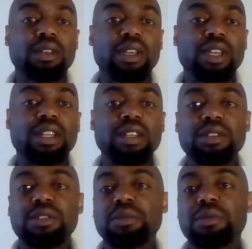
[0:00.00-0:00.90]
It
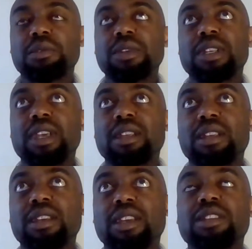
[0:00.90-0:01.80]
is
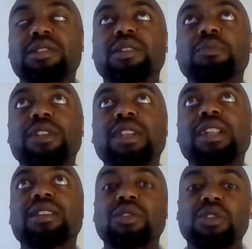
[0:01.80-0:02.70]
something that
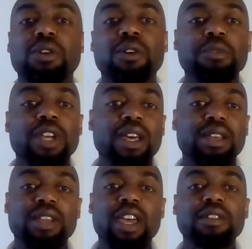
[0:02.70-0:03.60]
is termed
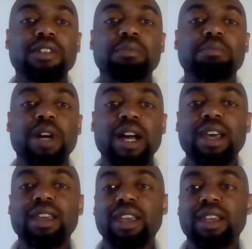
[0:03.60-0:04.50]
as having to buy
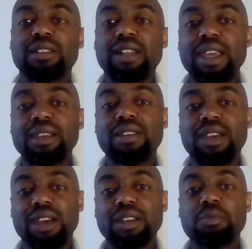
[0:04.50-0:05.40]
a
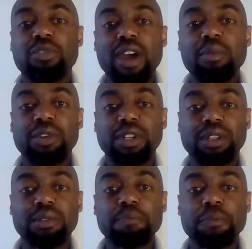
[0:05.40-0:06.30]
like-kind
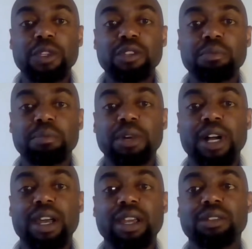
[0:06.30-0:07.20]
property
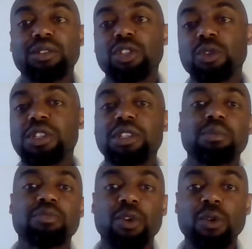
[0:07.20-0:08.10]
by using the
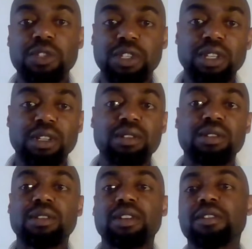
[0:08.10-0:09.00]

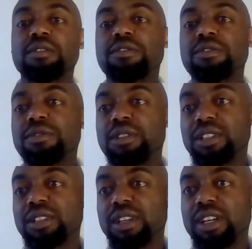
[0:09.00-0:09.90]
proceeds of
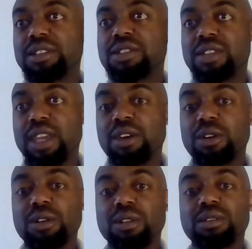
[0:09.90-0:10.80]
a
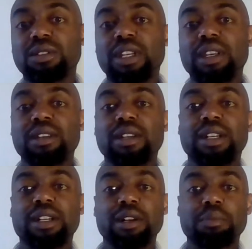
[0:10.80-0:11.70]
sale
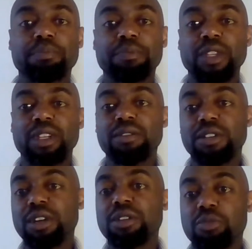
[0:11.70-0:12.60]
of
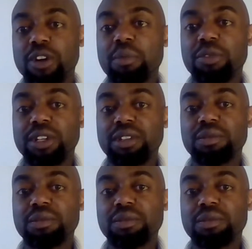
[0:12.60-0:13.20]
another property.